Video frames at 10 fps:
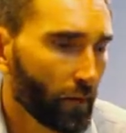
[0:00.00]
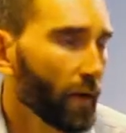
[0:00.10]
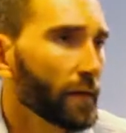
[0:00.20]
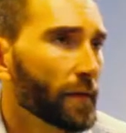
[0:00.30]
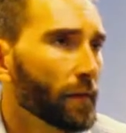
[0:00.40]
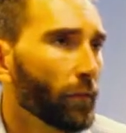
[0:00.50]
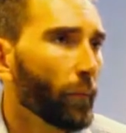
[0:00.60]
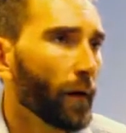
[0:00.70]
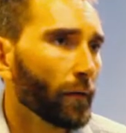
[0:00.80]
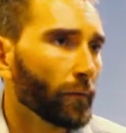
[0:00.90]
The idea of a
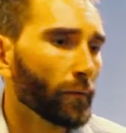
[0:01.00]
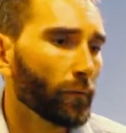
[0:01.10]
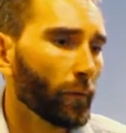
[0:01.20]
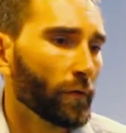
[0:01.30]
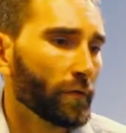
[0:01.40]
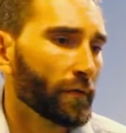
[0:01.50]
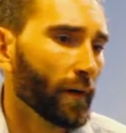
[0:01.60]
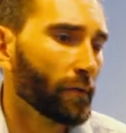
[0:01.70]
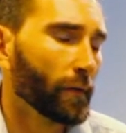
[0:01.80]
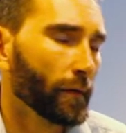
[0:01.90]
Battlefield Forge is
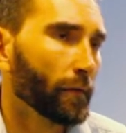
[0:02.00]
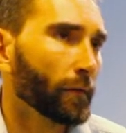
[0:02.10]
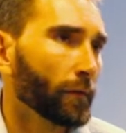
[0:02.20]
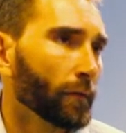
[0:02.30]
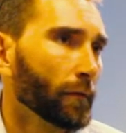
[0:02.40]
kind of ridiculous.